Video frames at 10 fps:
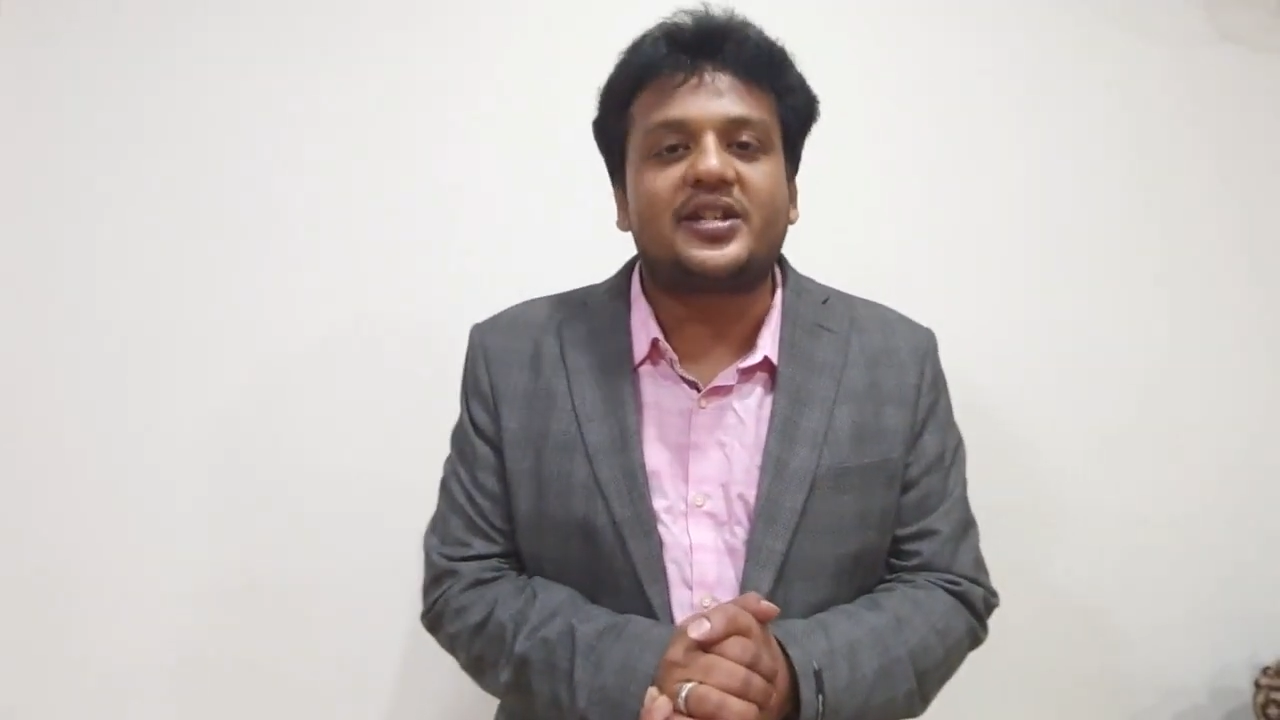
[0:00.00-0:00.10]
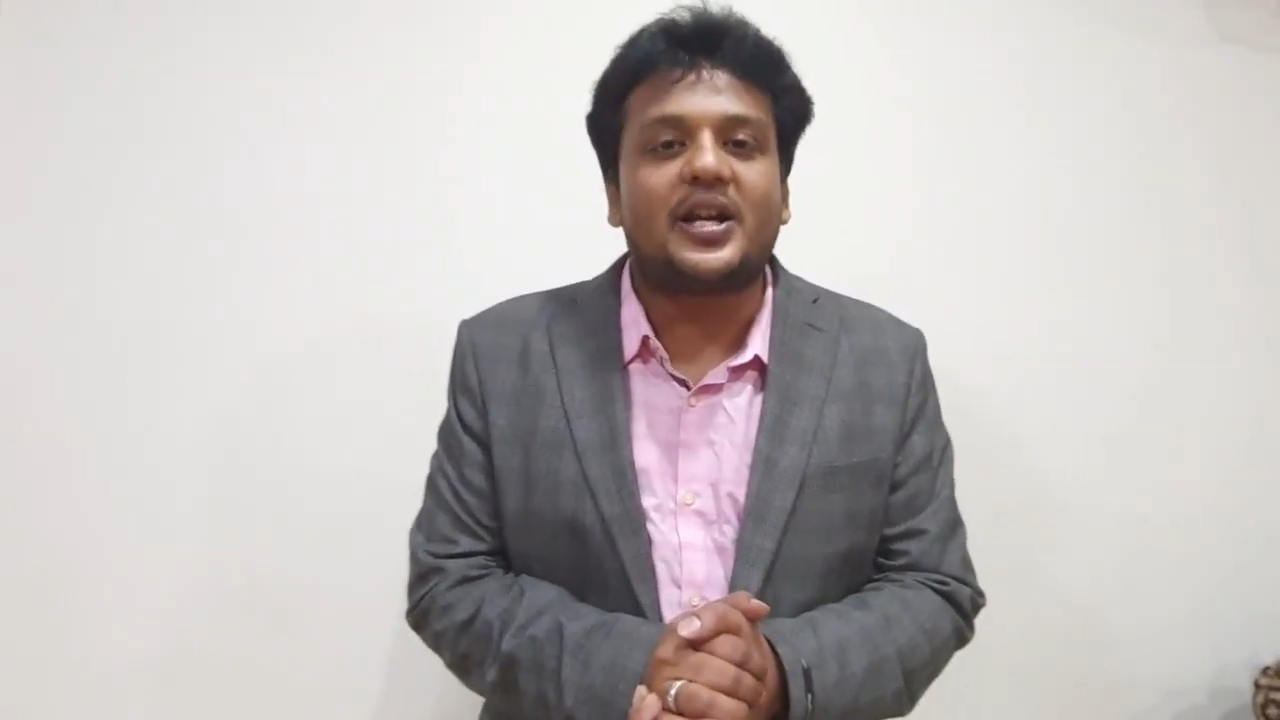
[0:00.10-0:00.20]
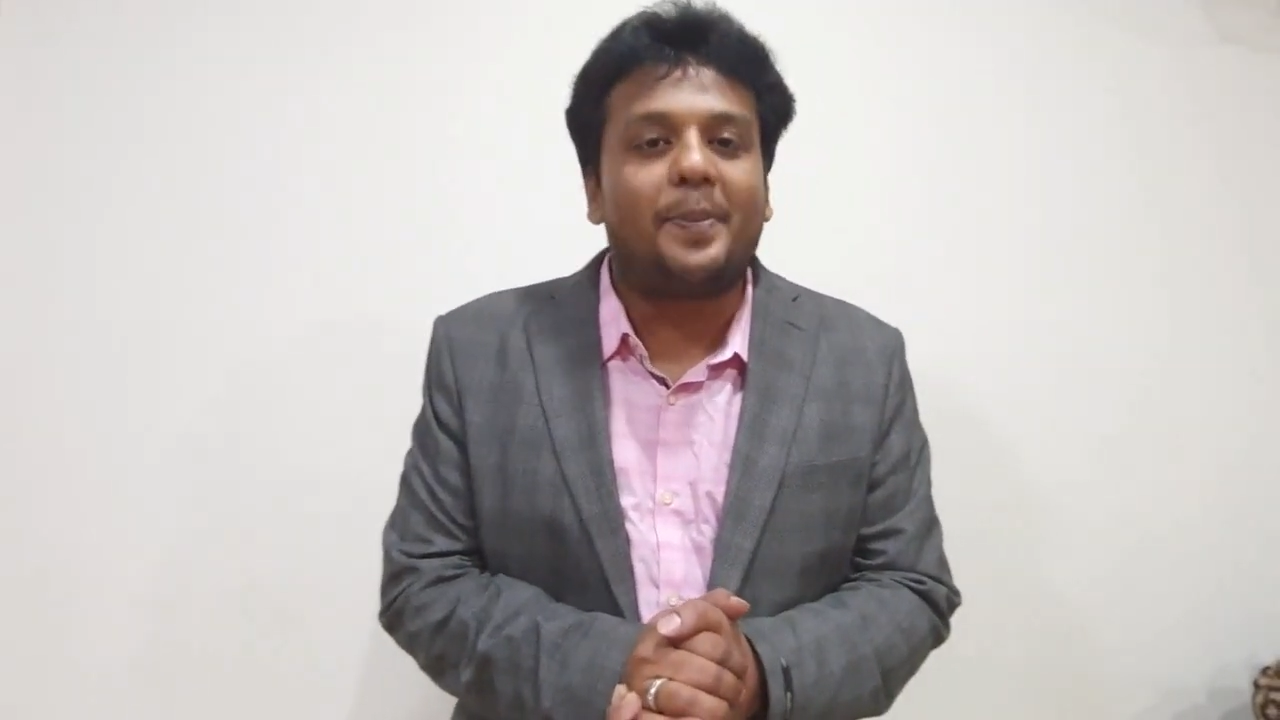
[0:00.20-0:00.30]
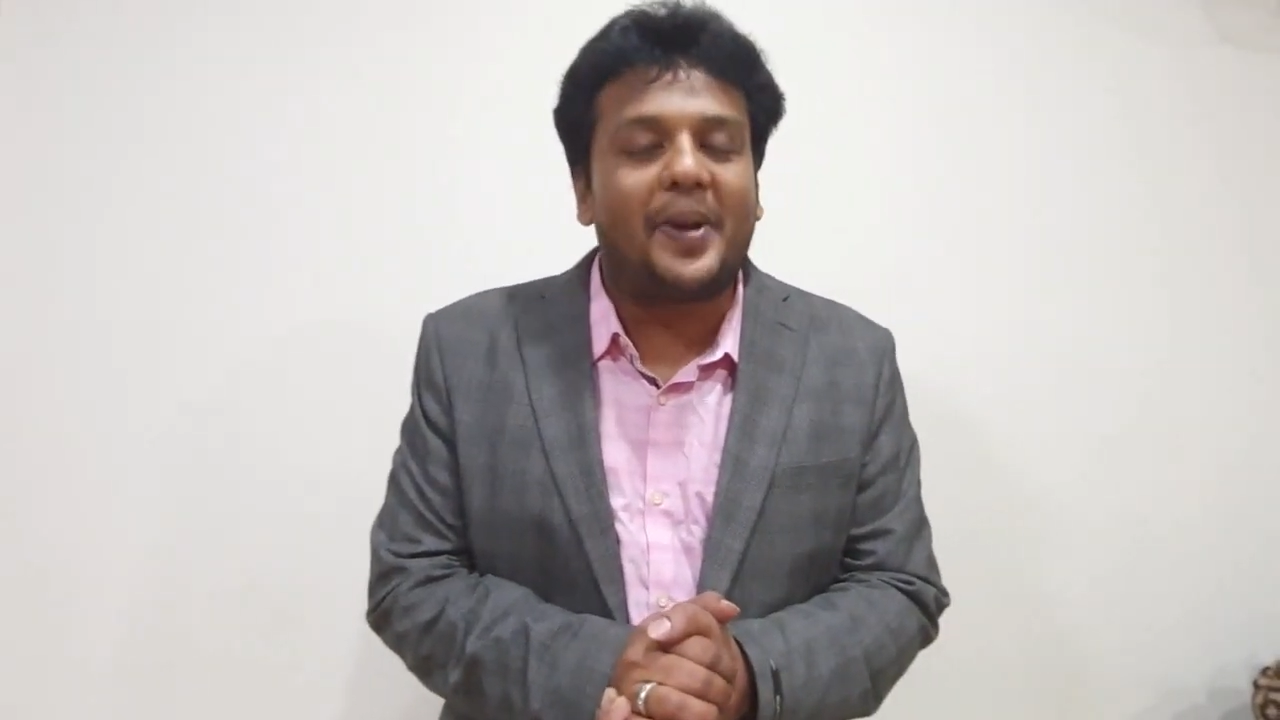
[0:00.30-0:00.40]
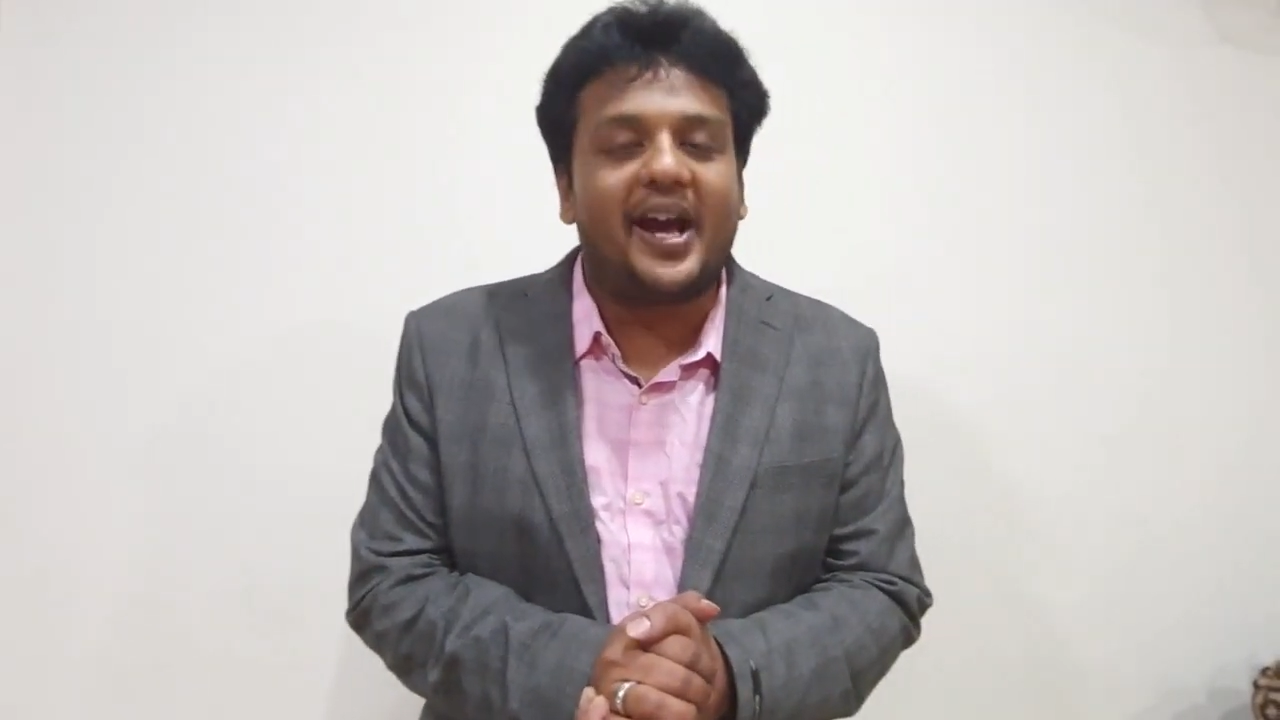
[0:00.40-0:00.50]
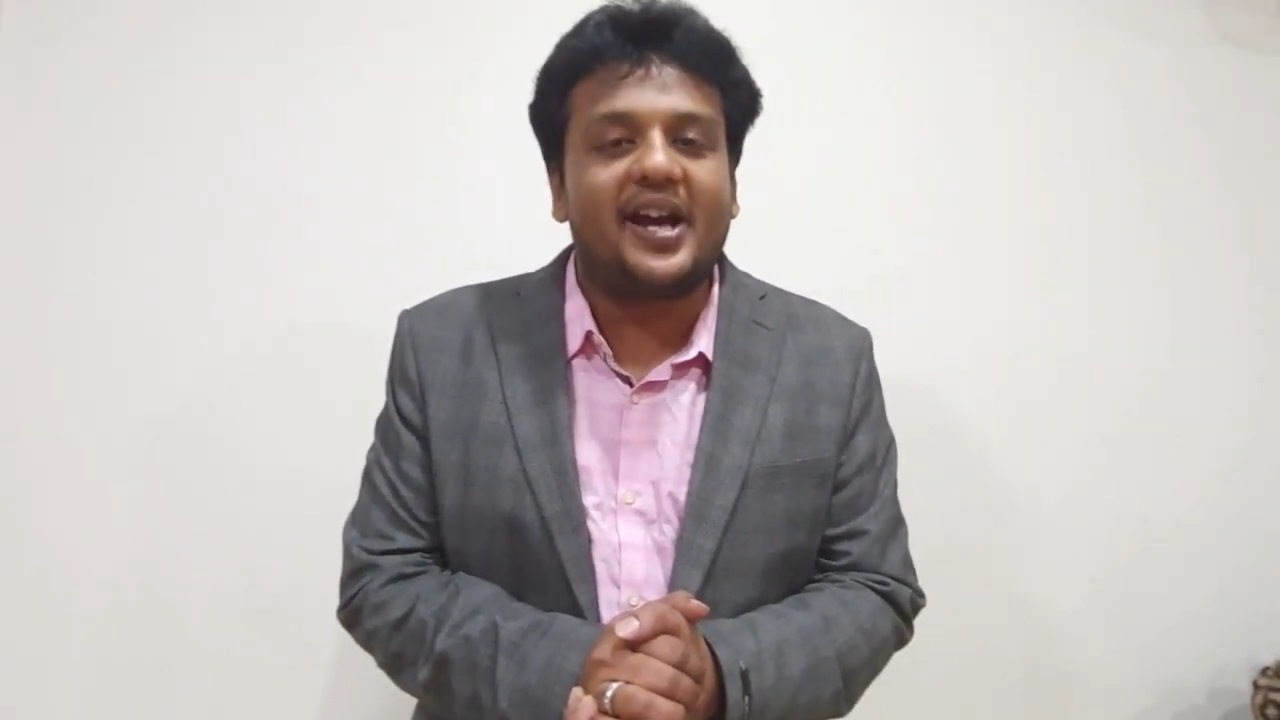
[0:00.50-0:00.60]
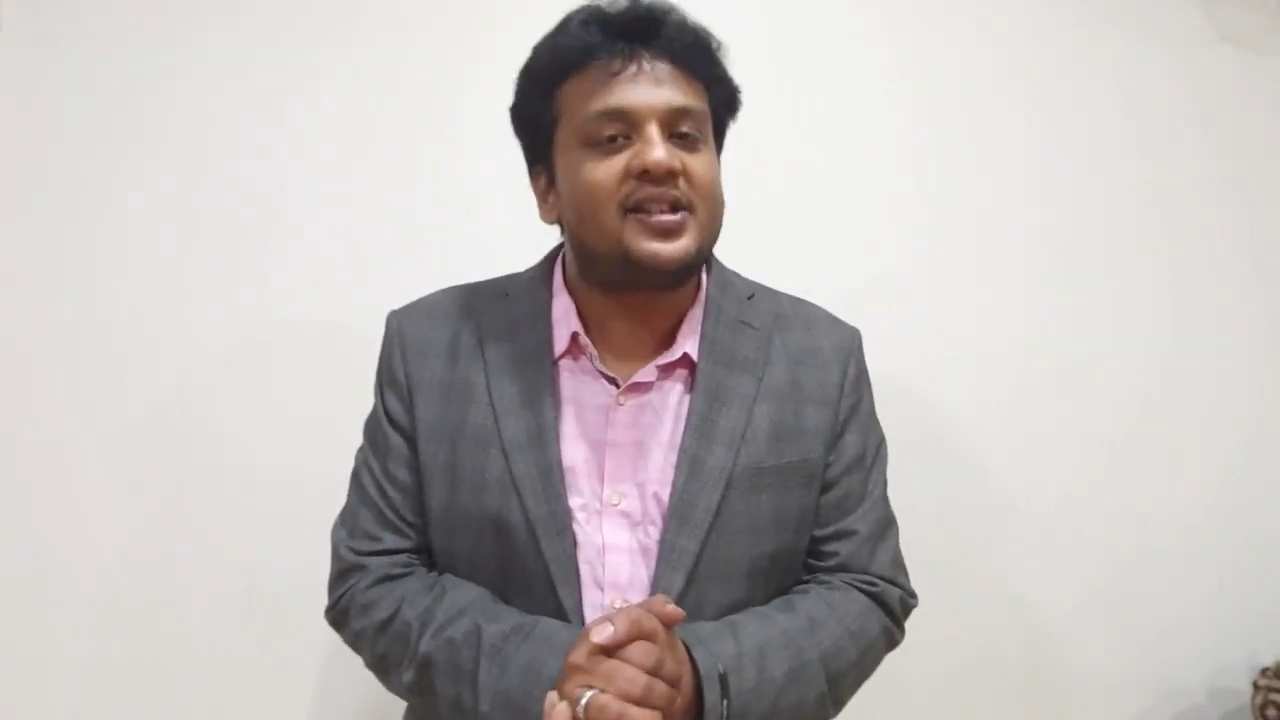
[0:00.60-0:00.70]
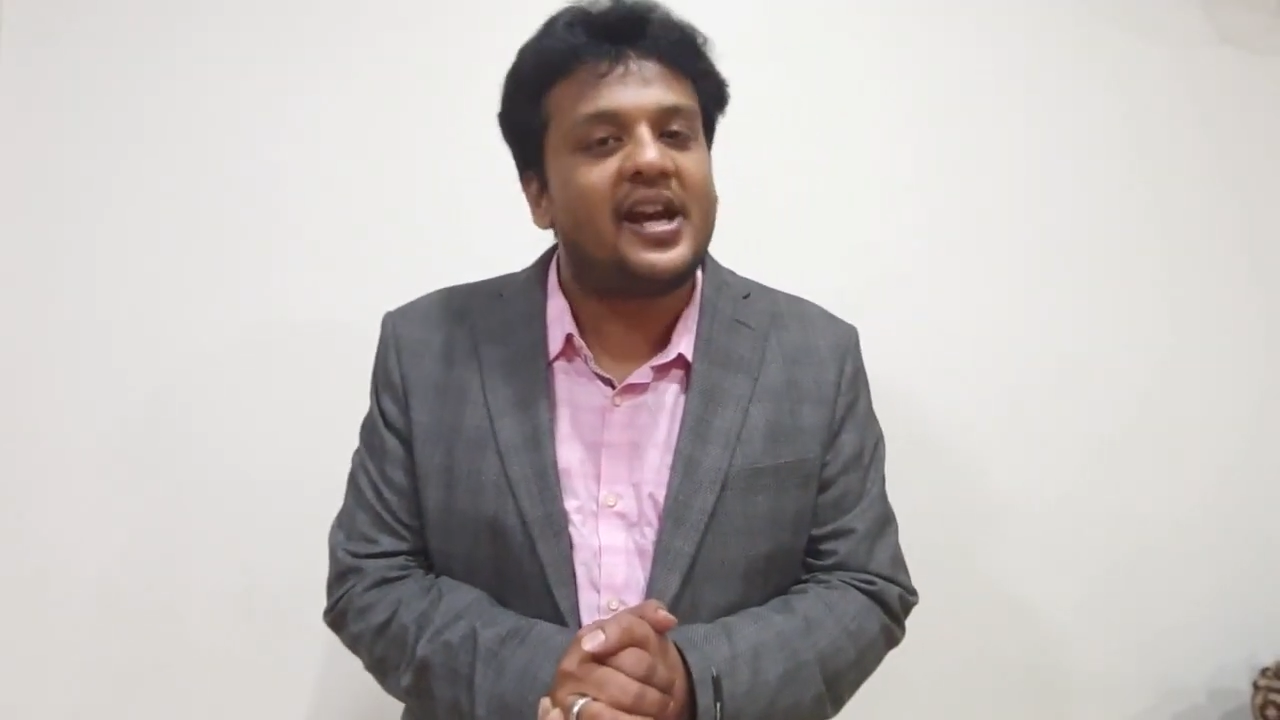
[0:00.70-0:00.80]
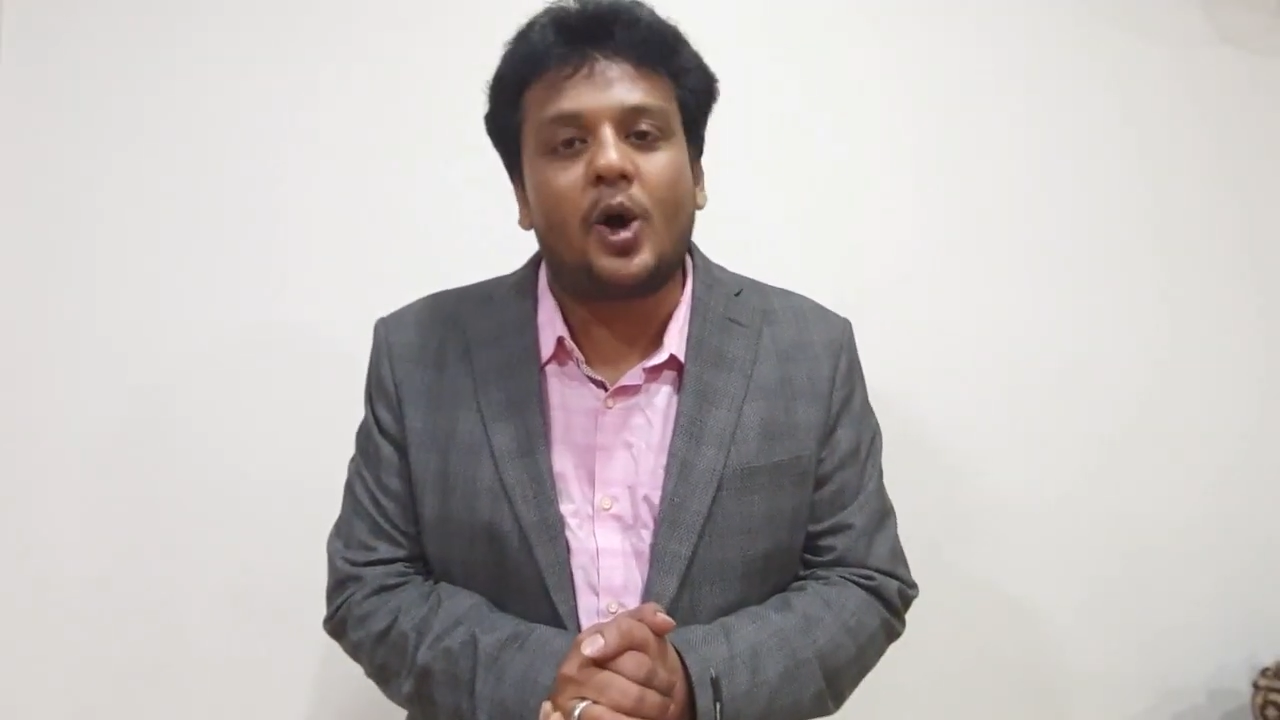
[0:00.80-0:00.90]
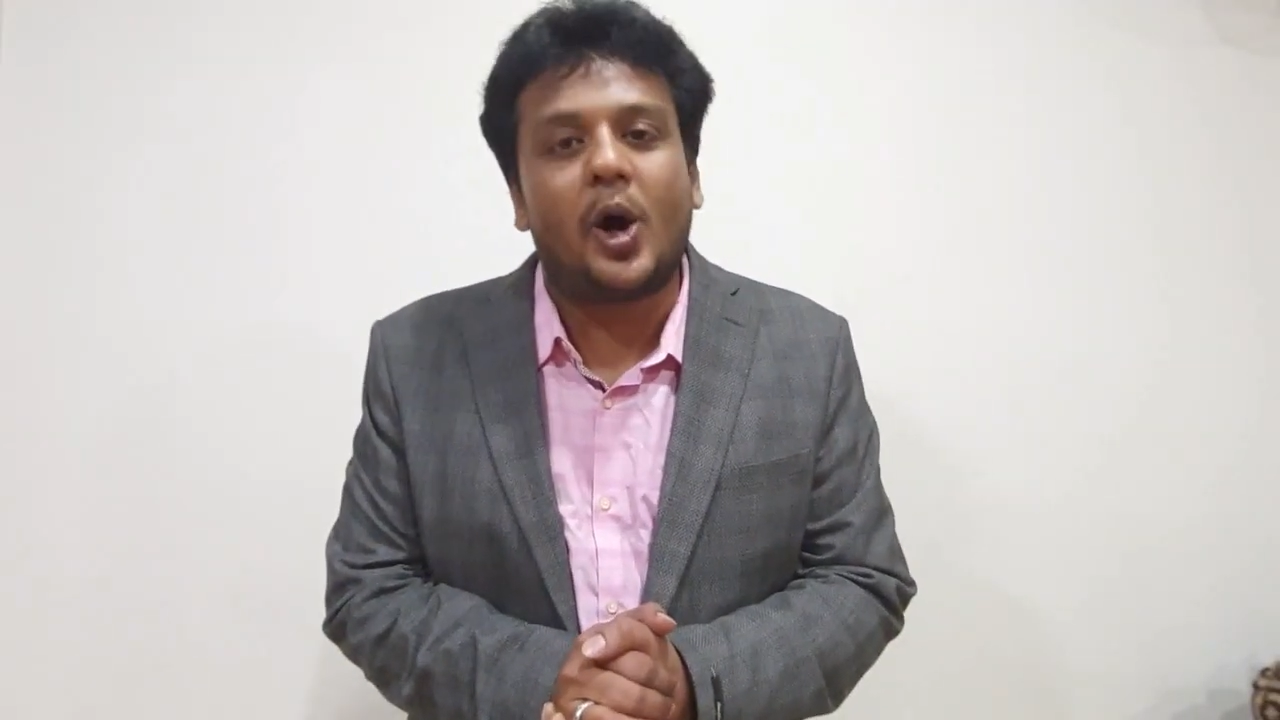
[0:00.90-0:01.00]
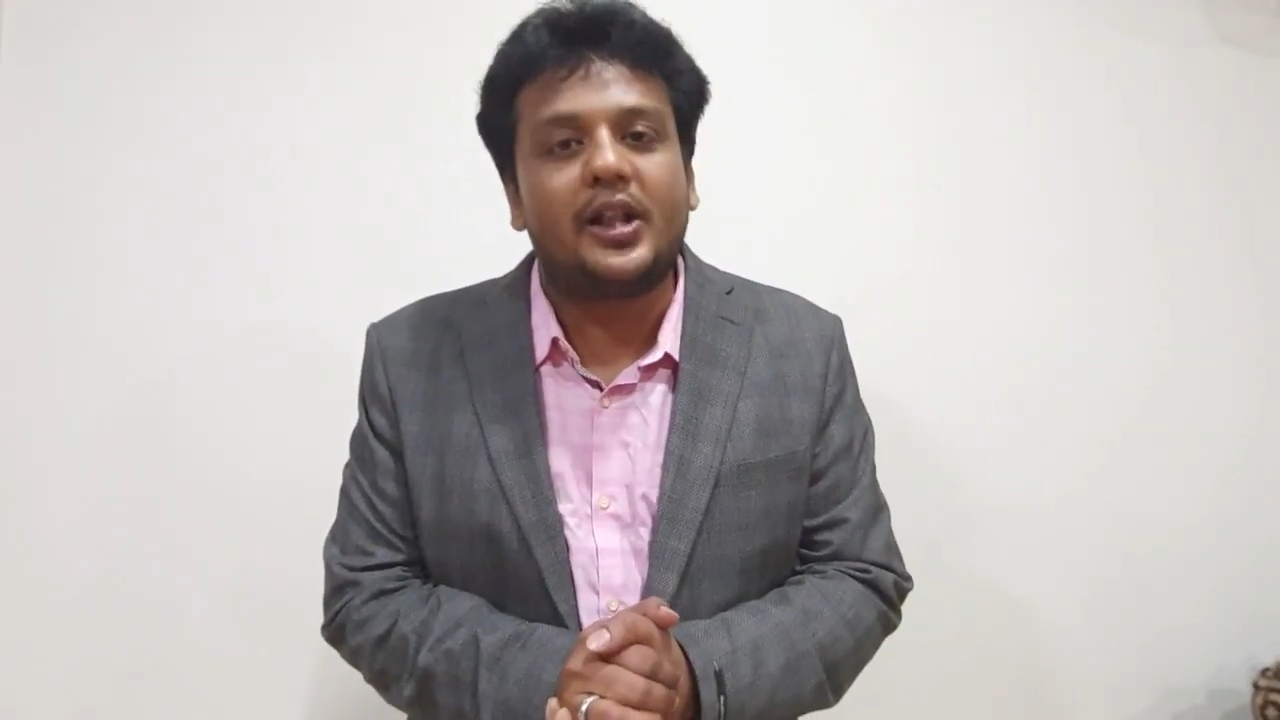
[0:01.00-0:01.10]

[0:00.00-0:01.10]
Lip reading: compliance and all